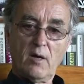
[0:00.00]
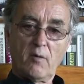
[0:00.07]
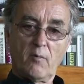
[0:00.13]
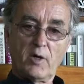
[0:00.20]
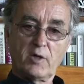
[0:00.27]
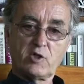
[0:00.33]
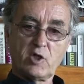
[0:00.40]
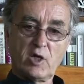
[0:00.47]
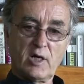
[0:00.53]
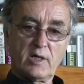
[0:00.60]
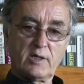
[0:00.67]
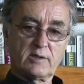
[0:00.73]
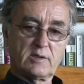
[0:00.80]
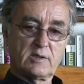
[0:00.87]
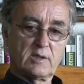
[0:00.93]
which
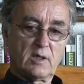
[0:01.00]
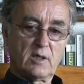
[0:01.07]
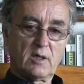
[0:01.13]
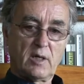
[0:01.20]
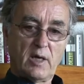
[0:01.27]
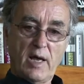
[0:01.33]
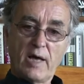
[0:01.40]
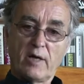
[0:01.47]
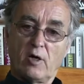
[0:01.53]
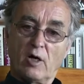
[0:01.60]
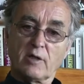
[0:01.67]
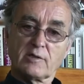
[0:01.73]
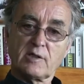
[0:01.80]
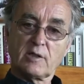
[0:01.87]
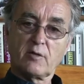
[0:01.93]
is a
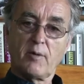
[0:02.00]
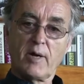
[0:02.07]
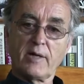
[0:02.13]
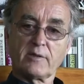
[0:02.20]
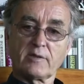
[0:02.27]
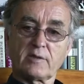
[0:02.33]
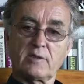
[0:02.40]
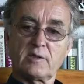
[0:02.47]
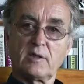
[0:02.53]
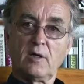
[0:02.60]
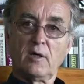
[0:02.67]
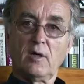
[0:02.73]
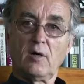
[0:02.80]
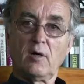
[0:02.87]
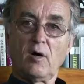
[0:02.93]
consequence